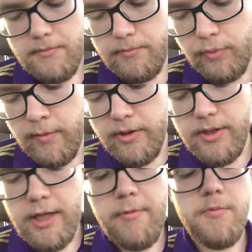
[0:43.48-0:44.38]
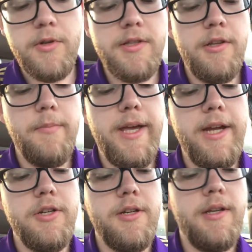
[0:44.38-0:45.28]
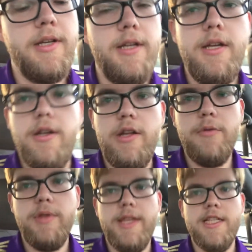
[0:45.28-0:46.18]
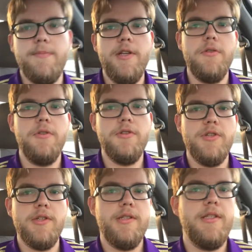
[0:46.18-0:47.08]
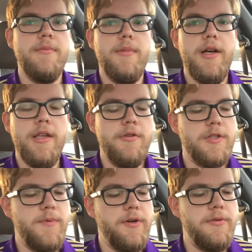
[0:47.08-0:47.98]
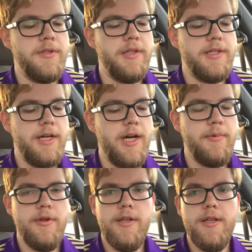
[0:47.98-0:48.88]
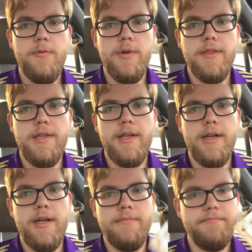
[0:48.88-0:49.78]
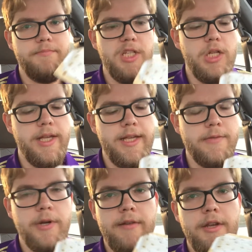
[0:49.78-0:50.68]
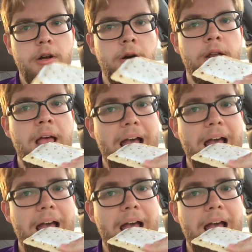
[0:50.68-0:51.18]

pretty much the same as what it's on the packaging. Nothing really that special. There's just some uh, you know sprinkles on the top with the uh, the glaze, whatever you call it.